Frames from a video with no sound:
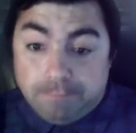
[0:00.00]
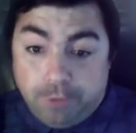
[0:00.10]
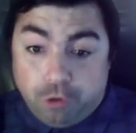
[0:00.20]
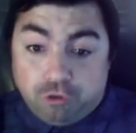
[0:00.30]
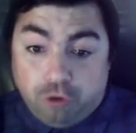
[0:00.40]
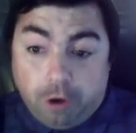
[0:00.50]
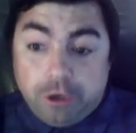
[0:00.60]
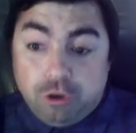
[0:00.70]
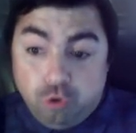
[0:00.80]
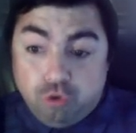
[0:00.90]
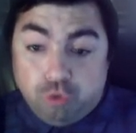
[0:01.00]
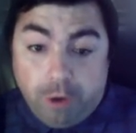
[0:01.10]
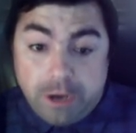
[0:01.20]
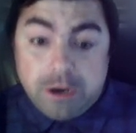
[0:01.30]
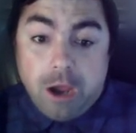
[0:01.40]
they're starting to
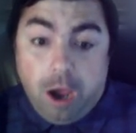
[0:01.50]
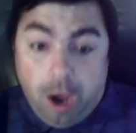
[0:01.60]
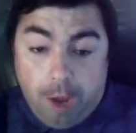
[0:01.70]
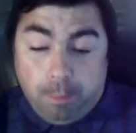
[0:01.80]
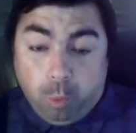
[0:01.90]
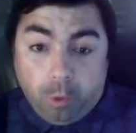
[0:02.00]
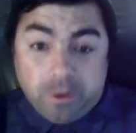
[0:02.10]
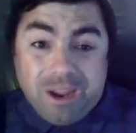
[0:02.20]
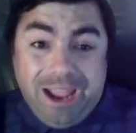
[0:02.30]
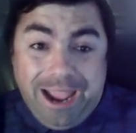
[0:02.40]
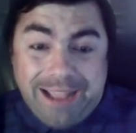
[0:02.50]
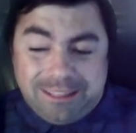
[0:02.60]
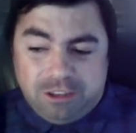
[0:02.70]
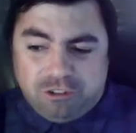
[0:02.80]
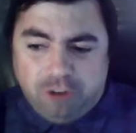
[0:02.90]
trend upward
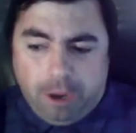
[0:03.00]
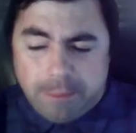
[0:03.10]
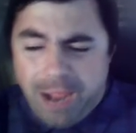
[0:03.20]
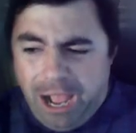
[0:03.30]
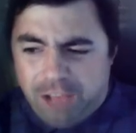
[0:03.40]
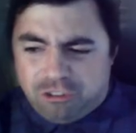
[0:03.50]
at this time. Uh,